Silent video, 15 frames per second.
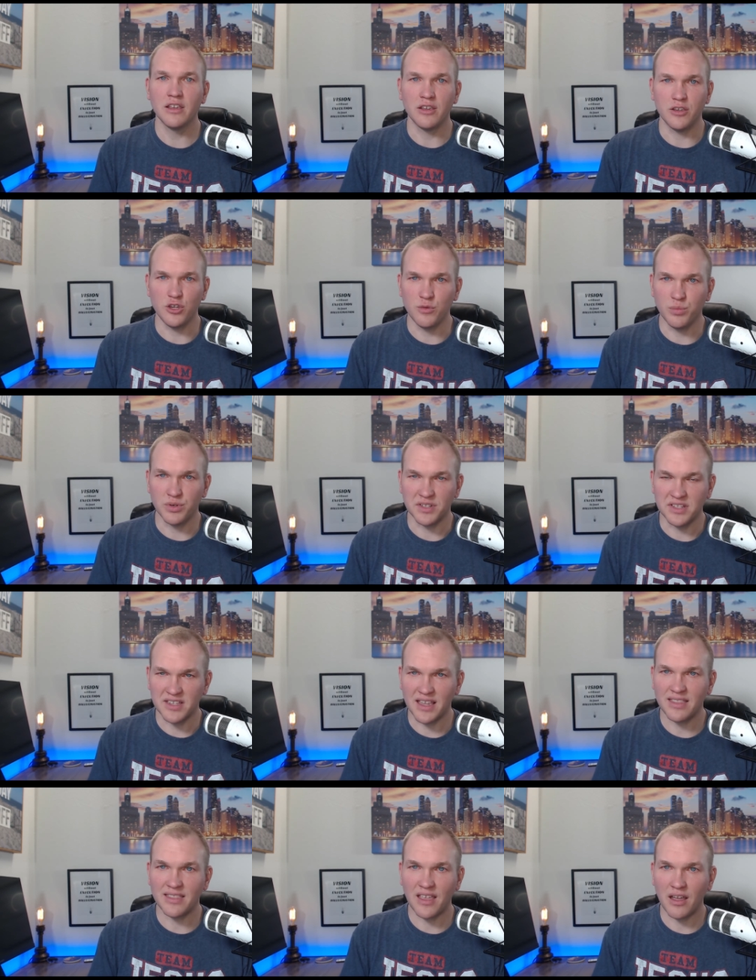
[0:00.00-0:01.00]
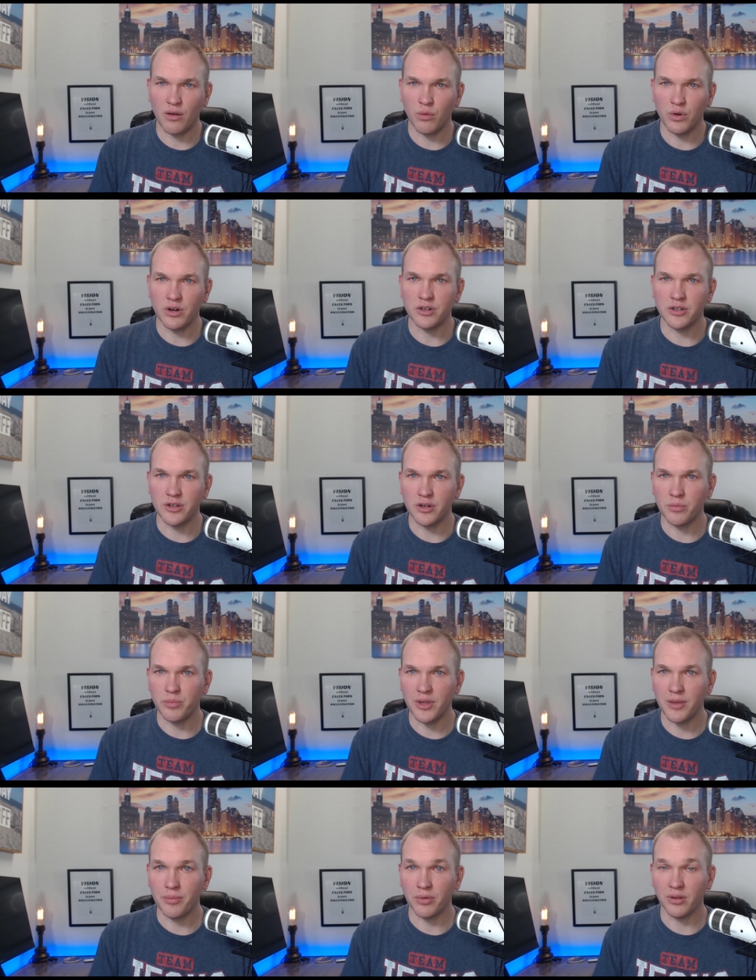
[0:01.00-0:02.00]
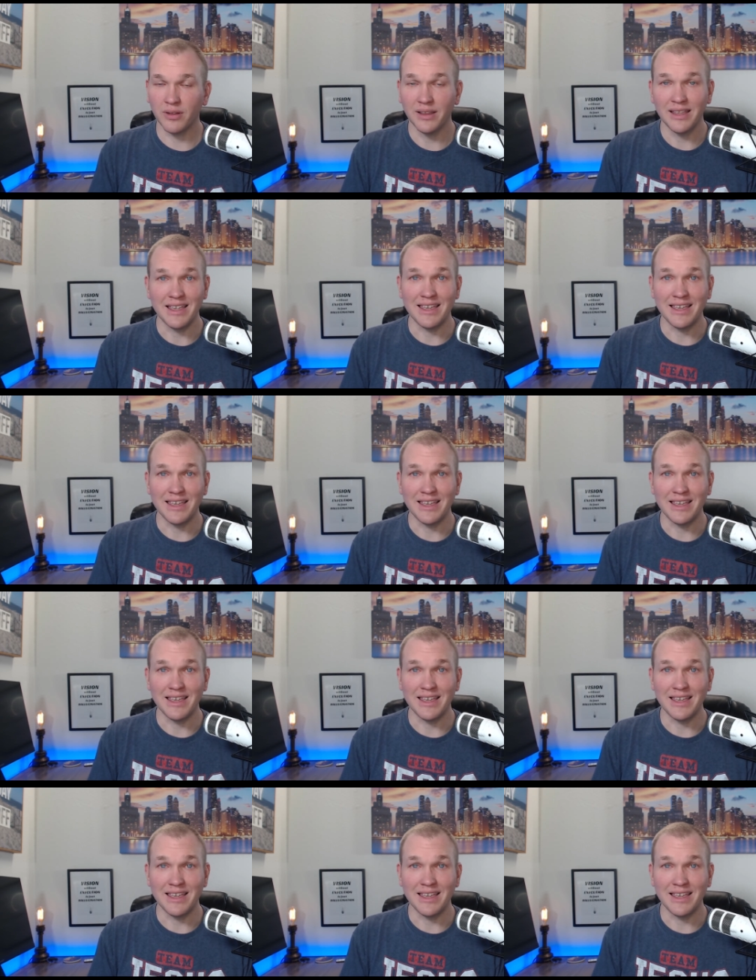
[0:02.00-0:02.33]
you present that word to your people.